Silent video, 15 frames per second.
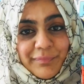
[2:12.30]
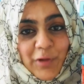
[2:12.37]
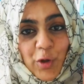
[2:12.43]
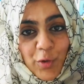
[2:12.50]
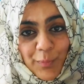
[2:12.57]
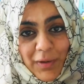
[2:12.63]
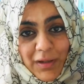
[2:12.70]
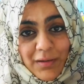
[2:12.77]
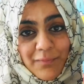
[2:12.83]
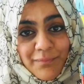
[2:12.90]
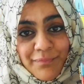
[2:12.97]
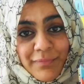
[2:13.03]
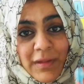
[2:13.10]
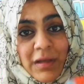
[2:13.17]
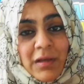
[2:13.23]
Omar.
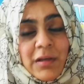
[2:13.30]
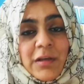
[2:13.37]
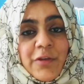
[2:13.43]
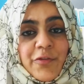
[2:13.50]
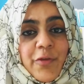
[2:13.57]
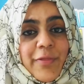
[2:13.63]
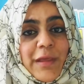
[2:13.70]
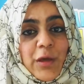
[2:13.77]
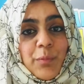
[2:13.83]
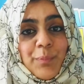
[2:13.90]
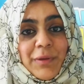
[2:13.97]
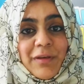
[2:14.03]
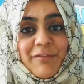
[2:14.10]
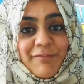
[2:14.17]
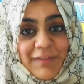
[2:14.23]
So they could
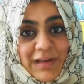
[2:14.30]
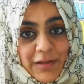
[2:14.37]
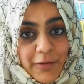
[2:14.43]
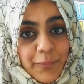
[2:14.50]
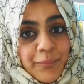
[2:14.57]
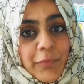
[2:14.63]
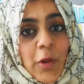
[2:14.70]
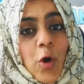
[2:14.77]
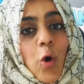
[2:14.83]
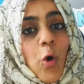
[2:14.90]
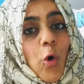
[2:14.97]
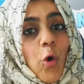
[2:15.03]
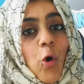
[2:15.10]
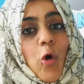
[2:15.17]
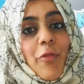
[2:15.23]
be a villain,
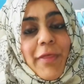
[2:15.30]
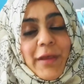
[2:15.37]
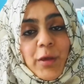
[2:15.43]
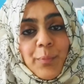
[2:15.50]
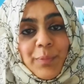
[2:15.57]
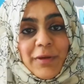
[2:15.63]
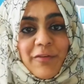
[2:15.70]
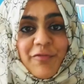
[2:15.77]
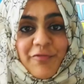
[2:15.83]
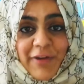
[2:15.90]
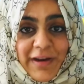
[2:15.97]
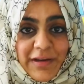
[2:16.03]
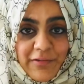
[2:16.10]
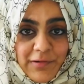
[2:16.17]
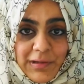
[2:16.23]
or they could be a
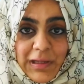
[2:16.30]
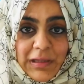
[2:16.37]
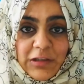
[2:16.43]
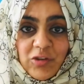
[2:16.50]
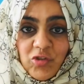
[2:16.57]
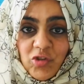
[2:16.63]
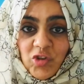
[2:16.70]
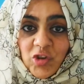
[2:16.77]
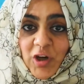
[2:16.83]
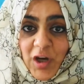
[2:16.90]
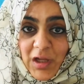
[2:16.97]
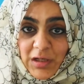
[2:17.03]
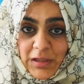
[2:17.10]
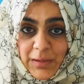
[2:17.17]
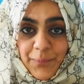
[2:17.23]
friend, like
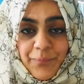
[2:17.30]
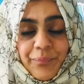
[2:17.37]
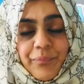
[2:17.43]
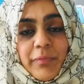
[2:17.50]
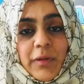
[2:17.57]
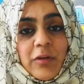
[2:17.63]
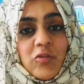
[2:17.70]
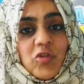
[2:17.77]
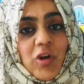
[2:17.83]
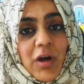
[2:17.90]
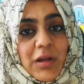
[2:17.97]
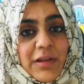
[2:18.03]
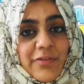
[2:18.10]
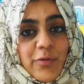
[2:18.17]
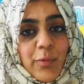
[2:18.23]
Charlie.
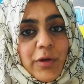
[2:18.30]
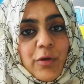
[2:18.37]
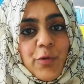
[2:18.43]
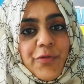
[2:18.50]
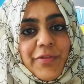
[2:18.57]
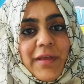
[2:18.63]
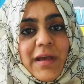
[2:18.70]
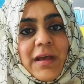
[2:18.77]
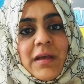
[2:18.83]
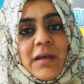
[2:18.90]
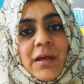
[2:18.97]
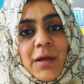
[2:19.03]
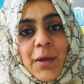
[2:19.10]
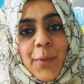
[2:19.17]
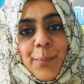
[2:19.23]
Charlie's the one who's there
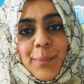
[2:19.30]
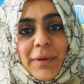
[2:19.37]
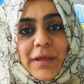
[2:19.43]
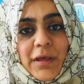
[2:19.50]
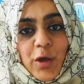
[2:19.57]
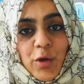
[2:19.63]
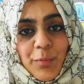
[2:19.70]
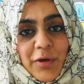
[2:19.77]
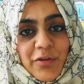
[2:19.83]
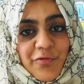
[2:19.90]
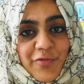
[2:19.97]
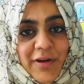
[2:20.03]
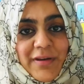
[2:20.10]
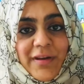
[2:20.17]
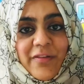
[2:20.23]
being Omar's
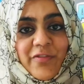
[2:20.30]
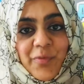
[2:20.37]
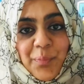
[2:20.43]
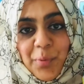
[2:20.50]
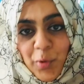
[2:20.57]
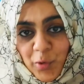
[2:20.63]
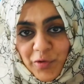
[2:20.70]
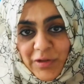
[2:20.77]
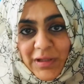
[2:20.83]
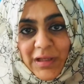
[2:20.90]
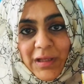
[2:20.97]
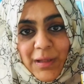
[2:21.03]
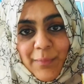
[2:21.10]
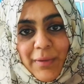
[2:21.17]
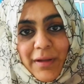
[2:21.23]
friend and supporting
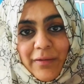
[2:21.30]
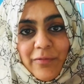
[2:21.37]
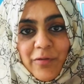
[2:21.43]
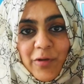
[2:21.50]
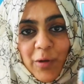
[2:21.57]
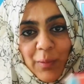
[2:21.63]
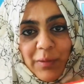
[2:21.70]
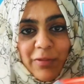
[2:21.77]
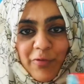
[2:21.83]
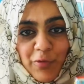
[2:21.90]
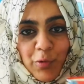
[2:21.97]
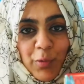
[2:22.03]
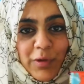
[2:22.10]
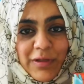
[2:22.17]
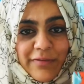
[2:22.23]
him and going
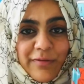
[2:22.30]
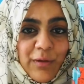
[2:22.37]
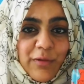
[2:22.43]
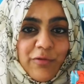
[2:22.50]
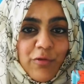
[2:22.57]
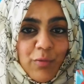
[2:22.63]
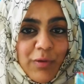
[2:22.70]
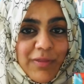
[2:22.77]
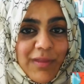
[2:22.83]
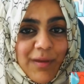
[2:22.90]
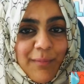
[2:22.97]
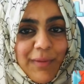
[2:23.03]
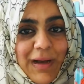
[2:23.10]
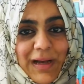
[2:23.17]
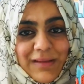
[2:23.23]
through what he's going through with
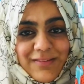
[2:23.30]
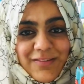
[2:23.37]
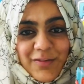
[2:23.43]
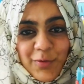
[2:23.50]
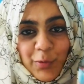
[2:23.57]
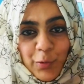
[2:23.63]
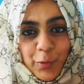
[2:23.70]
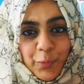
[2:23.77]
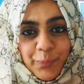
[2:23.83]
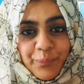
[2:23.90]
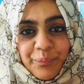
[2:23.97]
him at school.